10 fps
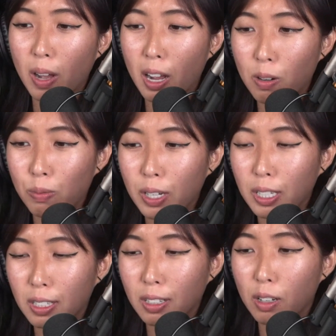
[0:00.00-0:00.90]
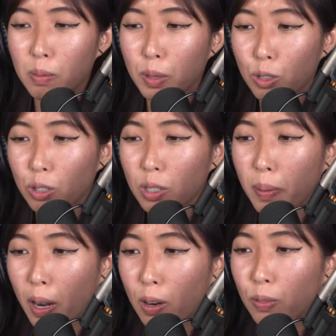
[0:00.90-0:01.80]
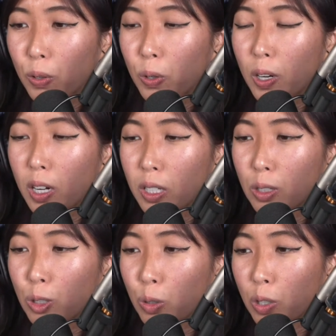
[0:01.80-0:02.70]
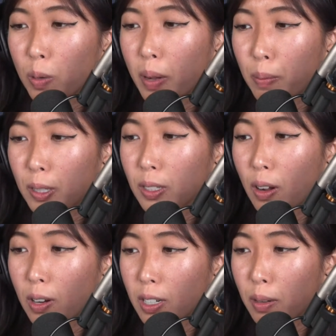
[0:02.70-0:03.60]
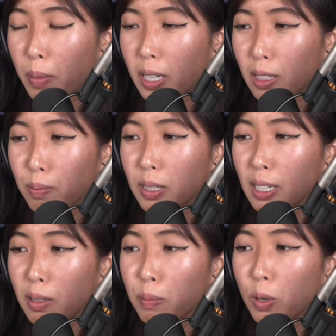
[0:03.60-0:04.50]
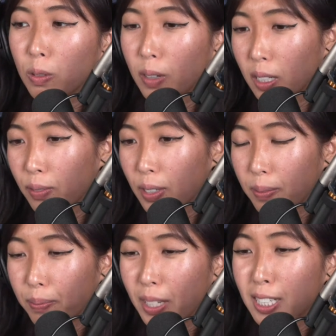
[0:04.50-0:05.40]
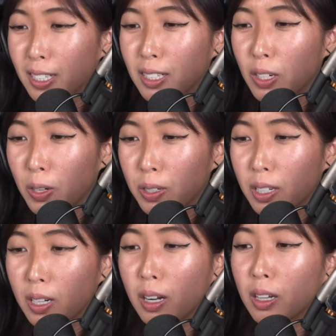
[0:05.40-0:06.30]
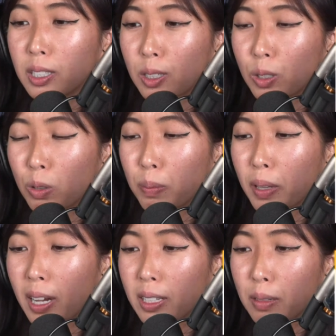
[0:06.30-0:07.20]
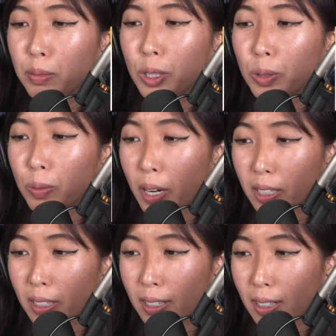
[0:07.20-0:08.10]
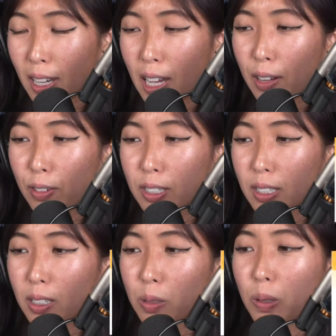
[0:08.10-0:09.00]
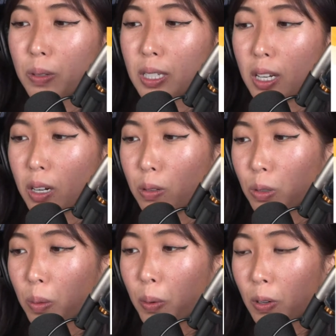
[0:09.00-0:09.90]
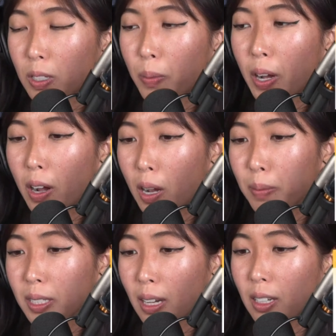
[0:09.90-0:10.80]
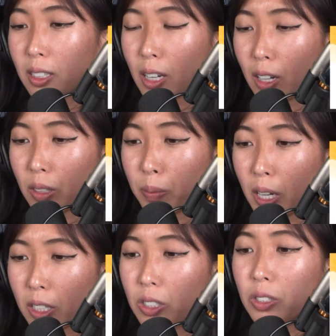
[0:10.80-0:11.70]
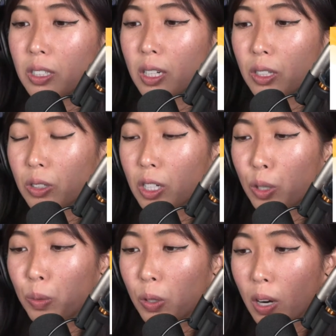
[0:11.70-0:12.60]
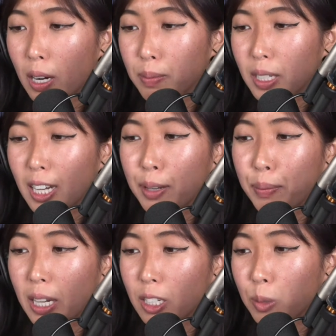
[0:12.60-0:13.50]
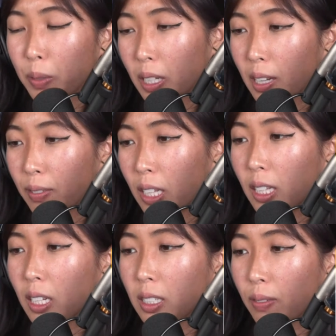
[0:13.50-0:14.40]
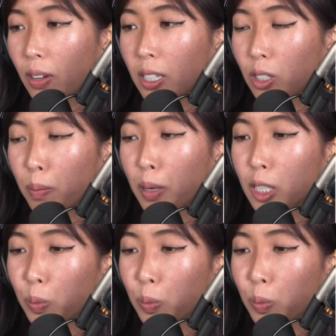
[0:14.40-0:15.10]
how recent, emotionally powerful, or unusual your memories are can make them seem more relevant. This, in turn, can cause you to apply them too readily. For instance, when we see news reports about homicides, child abductions, and other terrible crimes, it can make us believe that these events are much